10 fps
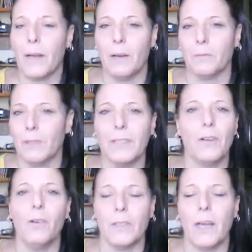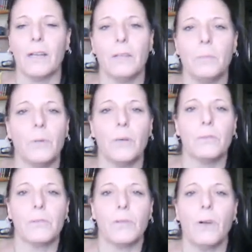but I really hold on to the book
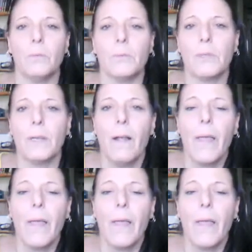of Psalms.